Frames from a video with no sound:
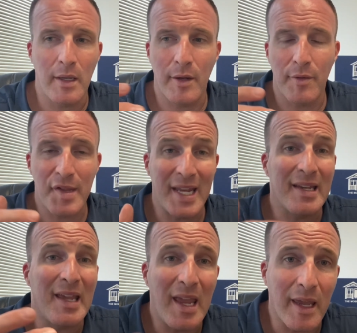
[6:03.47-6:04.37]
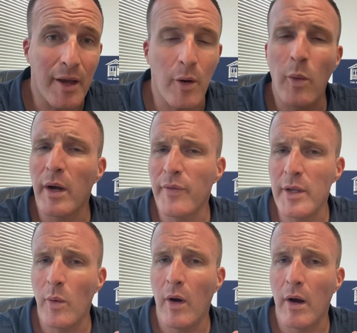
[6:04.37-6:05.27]
San Diego, wherever
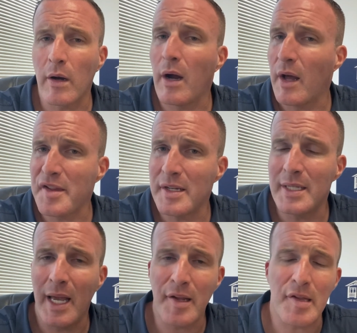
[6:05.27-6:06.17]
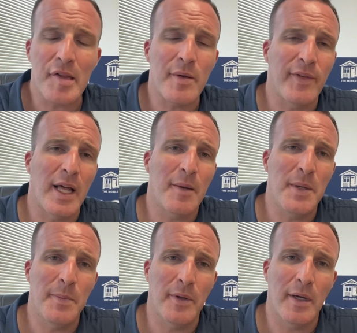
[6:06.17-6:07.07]
you are, Austin, Texas. We have a lot of
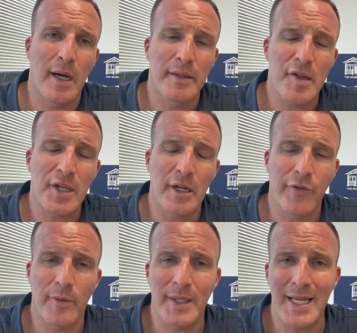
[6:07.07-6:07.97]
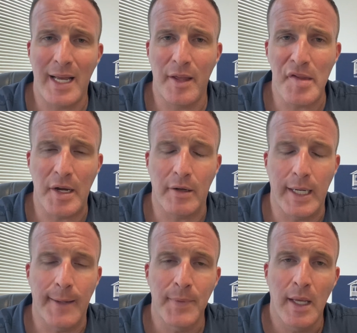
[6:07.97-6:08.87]
people on this channel from the Dallas
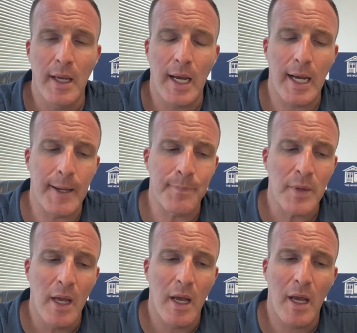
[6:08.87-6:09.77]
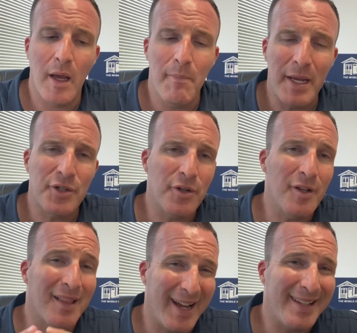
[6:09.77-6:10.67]
area. Make sure you
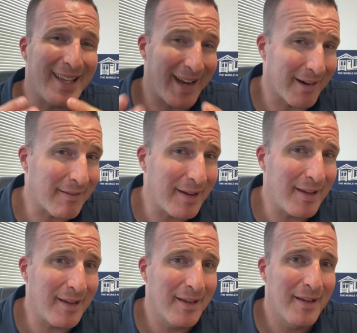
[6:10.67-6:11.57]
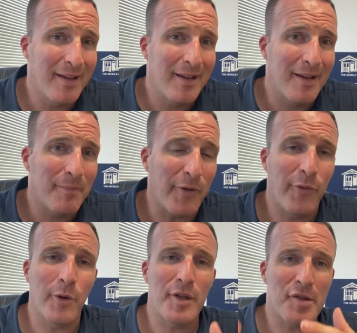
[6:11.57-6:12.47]
like the area
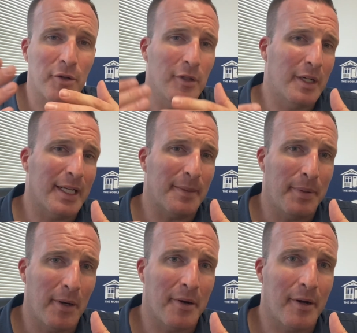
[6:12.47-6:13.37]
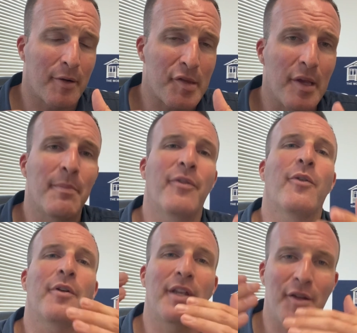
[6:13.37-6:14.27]
before you start looking at the parks,
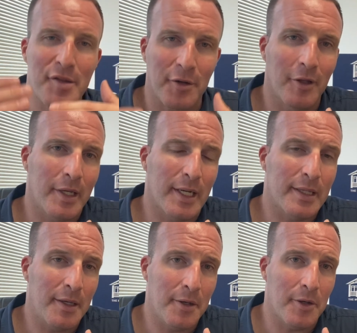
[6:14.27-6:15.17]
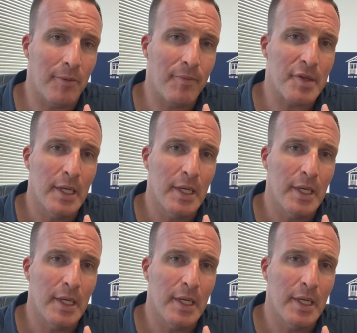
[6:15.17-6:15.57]
before then you start looking at the homes,